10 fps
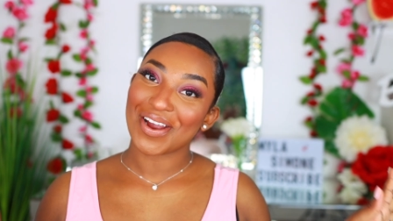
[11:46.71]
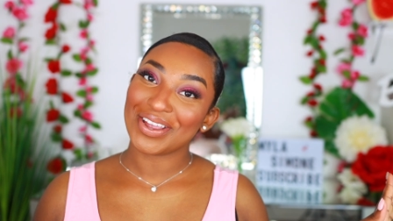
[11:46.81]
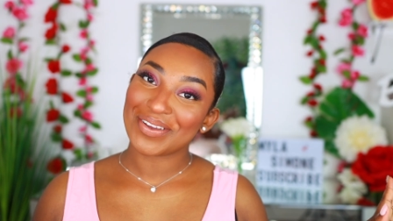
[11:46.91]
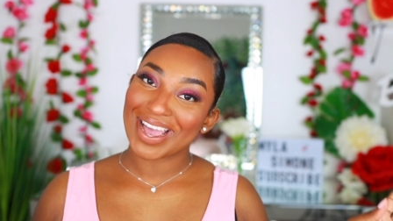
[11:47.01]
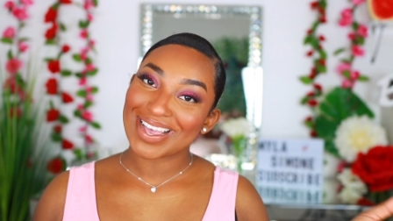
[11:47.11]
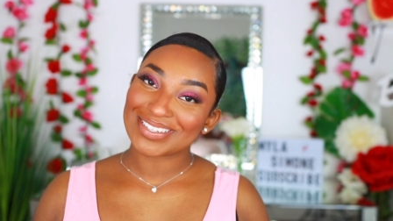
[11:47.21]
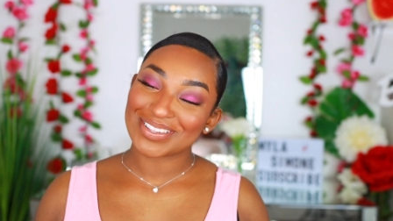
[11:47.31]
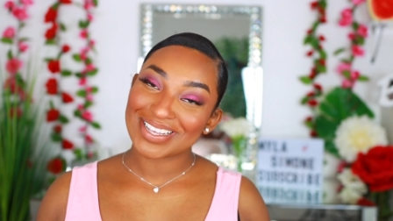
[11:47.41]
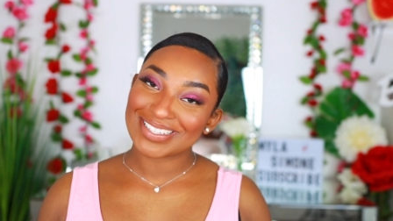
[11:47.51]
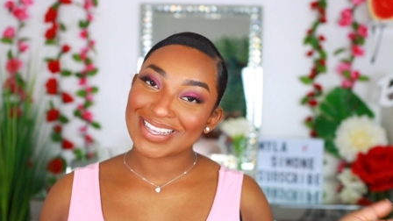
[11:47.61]
All right, you guys,
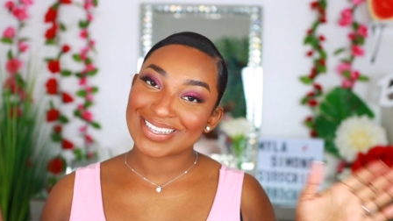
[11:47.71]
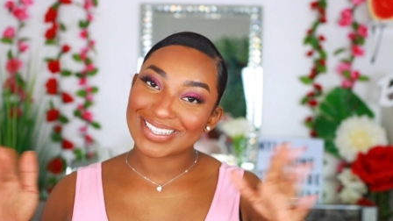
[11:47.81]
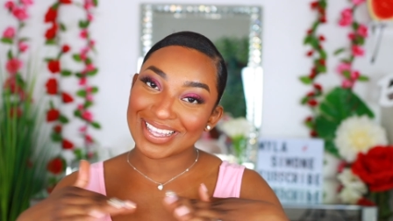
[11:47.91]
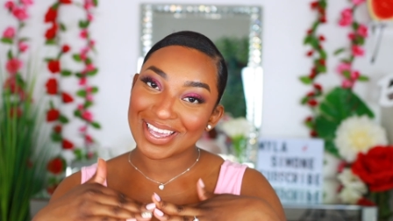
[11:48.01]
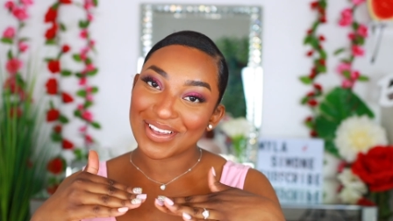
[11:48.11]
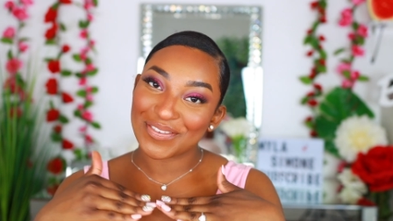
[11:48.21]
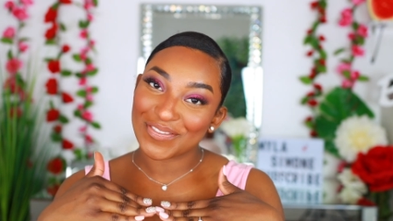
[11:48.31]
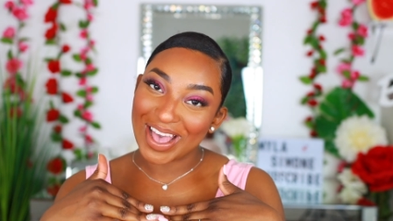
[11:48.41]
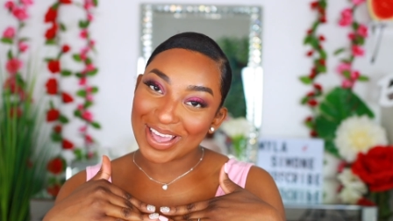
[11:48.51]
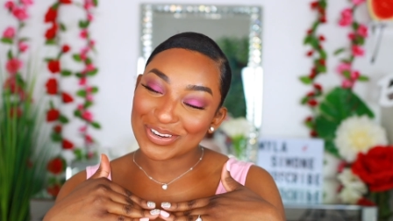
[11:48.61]
so this is the
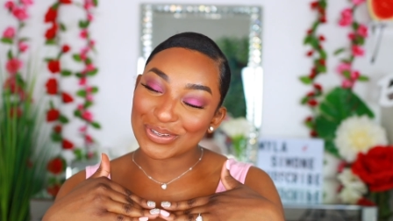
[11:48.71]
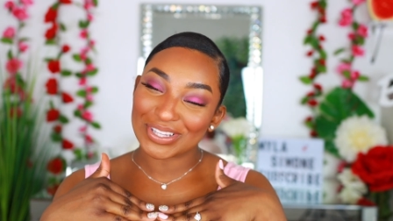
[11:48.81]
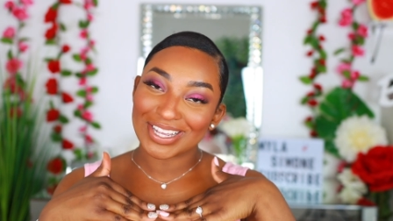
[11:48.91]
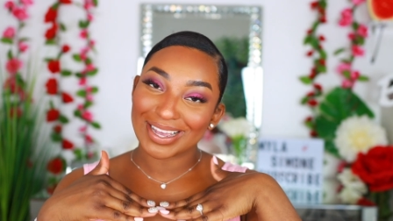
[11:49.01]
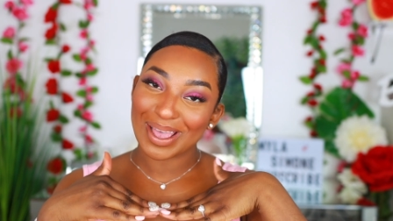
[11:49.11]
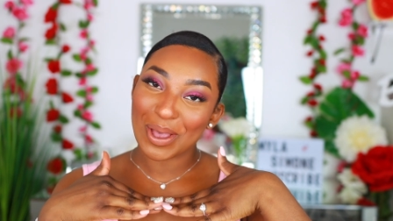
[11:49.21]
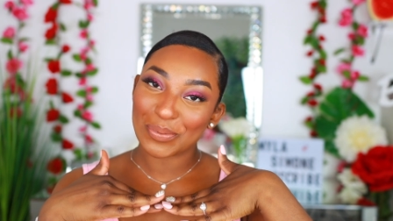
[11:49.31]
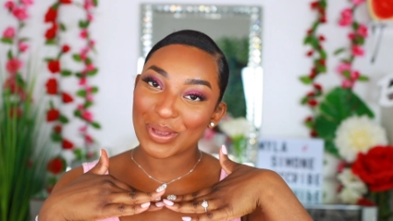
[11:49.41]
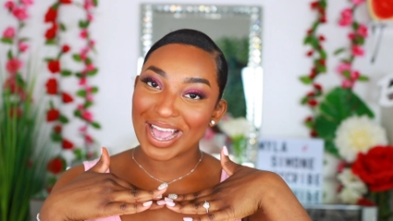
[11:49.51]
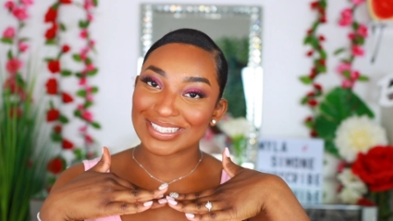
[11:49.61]
final look. I
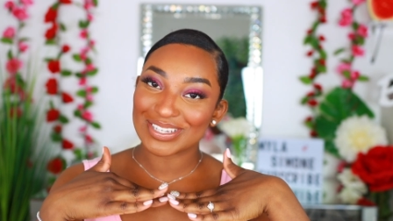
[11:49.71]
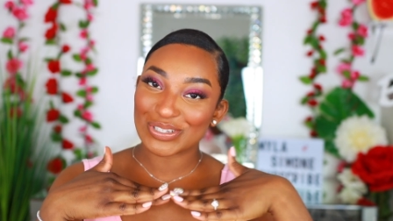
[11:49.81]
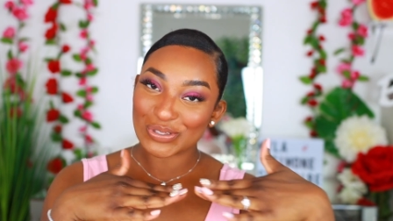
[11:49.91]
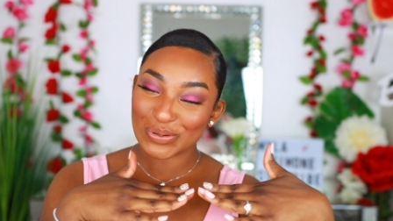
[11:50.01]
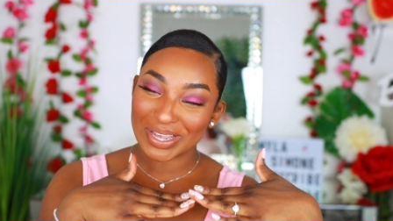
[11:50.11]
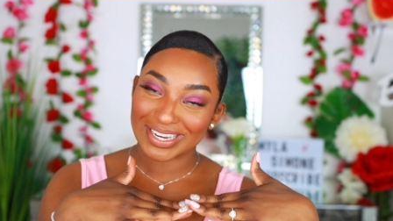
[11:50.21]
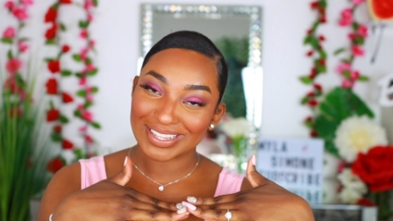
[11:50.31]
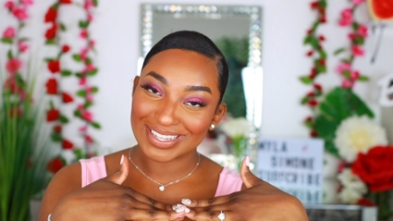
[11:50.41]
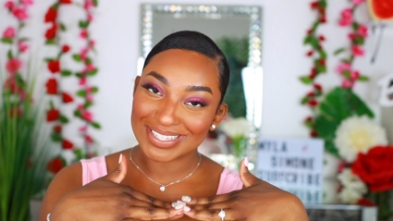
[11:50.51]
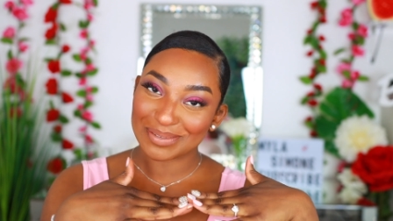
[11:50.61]
hope you guys enjoyed
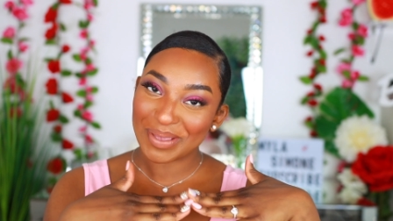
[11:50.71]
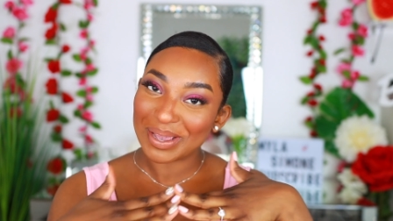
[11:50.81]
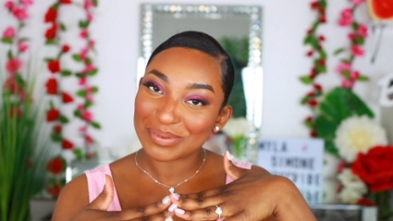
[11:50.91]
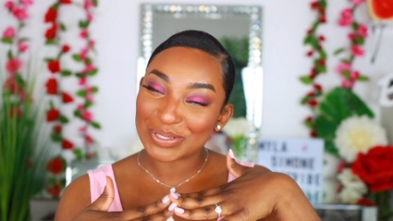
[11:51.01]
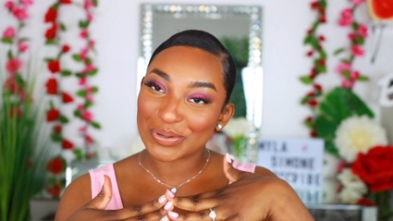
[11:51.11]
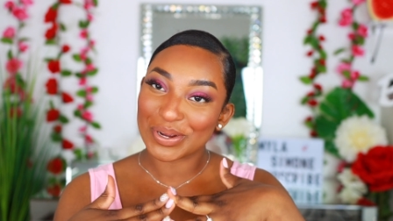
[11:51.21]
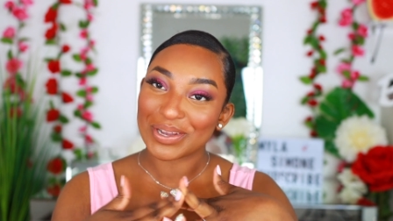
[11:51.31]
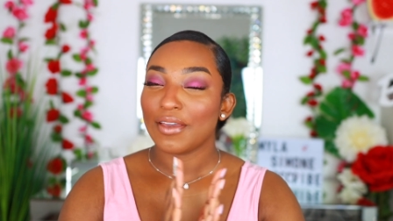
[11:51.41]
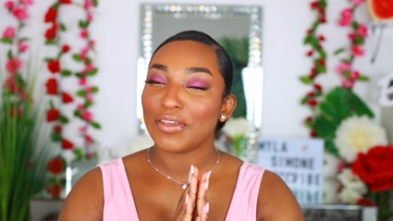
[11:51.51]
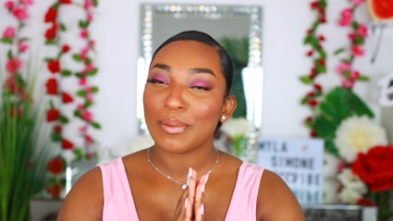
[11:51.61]
this makeup
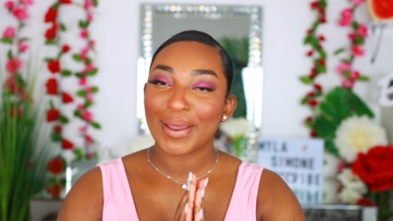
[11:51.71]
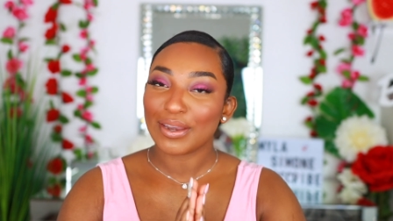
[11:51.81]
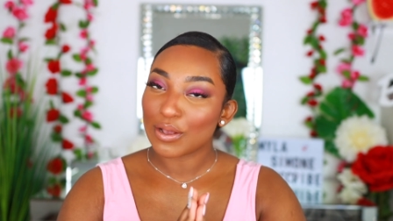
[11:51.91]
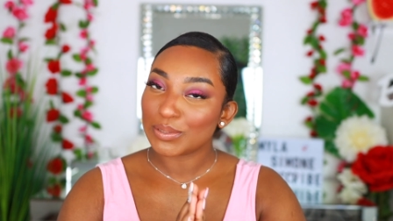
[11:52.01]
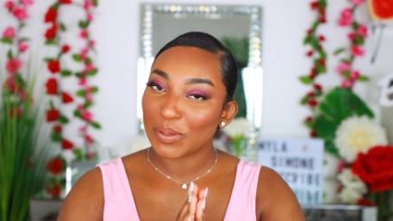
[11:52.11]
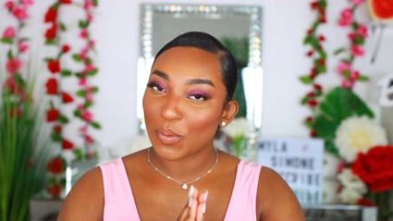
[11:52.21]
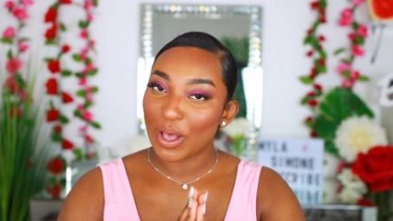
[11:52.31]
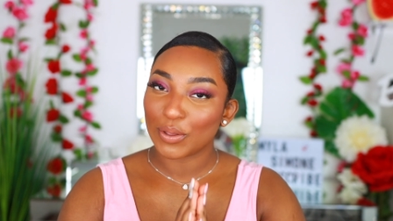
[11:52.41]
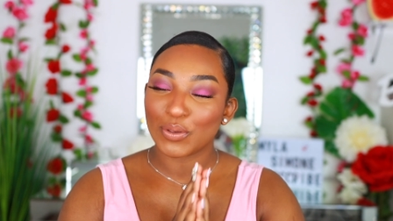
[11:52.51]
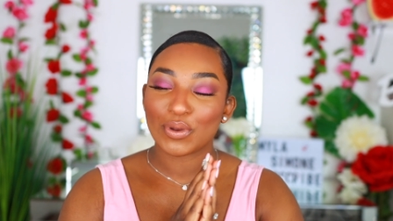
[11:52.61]
tutorial. If anybody knows me
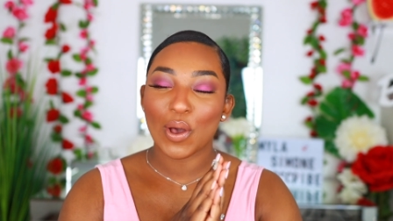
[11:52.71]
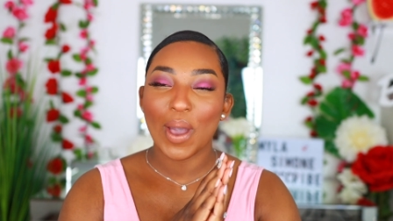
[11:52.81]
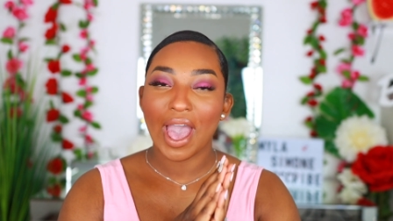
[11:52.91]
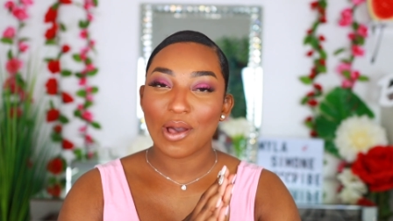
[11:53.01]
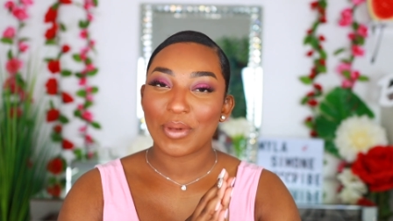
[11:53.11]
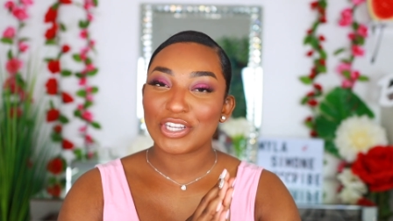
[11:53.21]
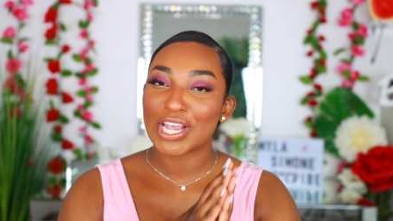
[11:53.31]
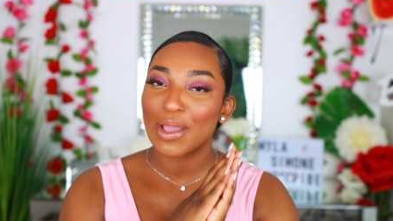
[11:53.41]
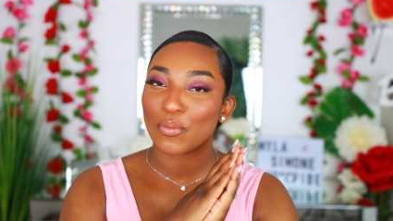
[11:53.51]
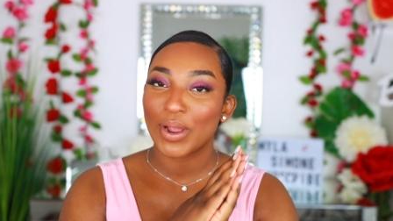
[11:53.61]
well, you know how much
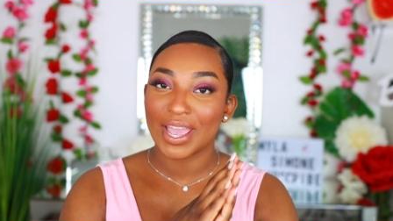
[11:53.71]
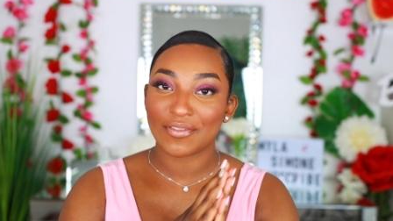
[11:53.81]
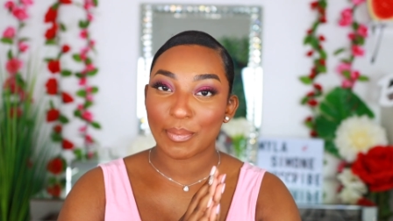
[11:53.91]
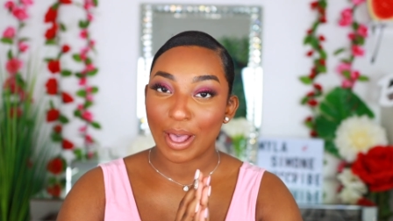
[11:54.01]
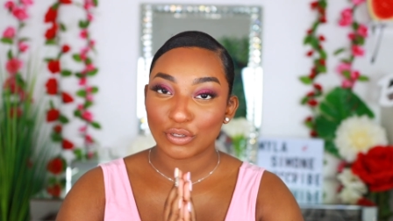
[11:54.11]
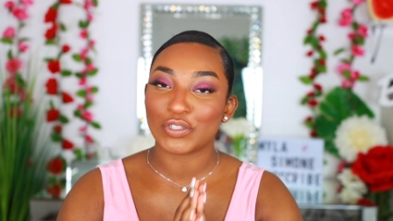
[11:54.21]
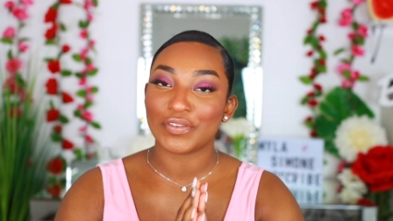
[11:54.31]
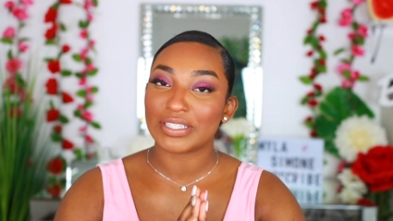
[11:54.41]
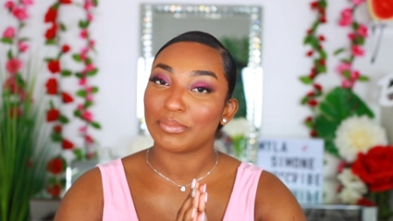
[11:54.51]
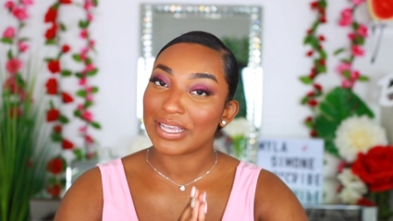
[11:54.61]
I rave about
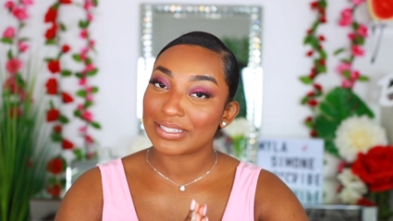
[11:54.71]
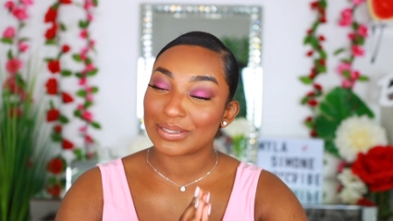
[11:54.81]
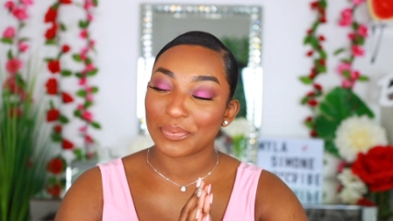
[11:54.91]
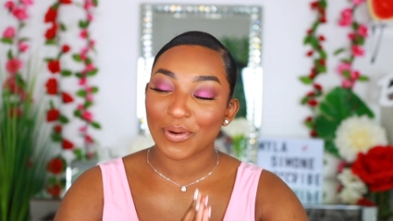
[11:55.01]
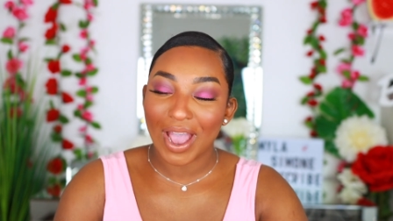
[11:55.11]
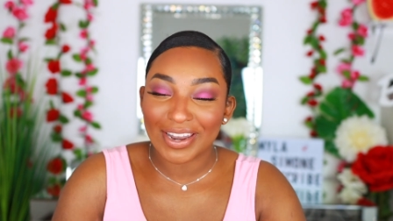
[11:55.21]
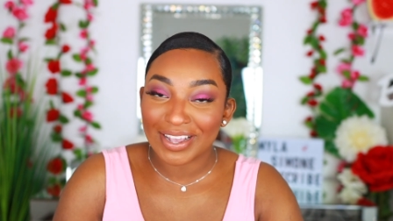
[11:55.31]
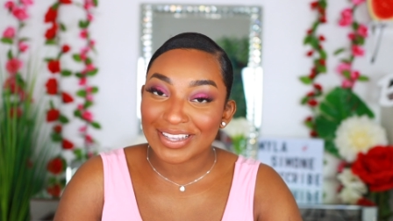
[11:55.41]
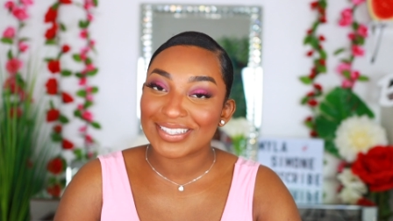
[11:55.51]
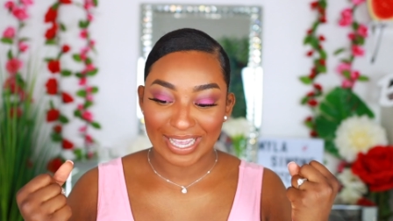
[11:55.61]
Juvia's Place's
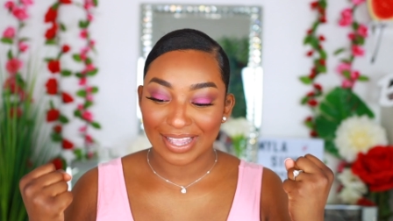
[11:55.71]
products.